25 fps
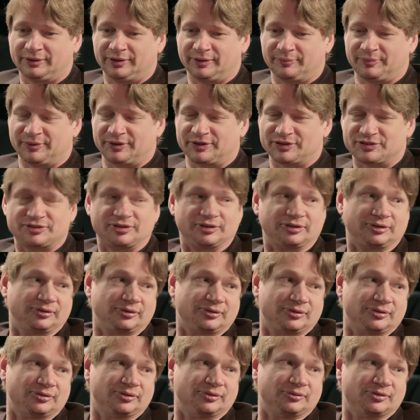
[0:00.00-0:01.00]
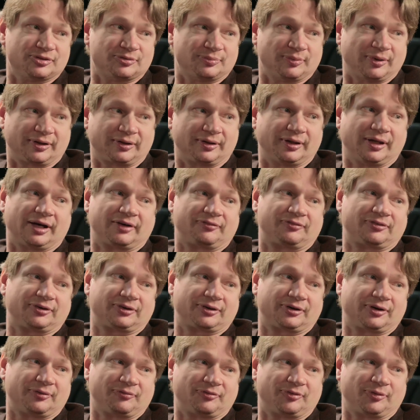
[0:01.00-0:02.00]
the biggest thing you can do is make the
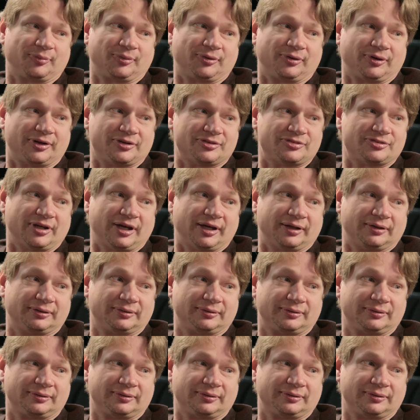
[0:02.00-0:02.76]
actor comfortable on set.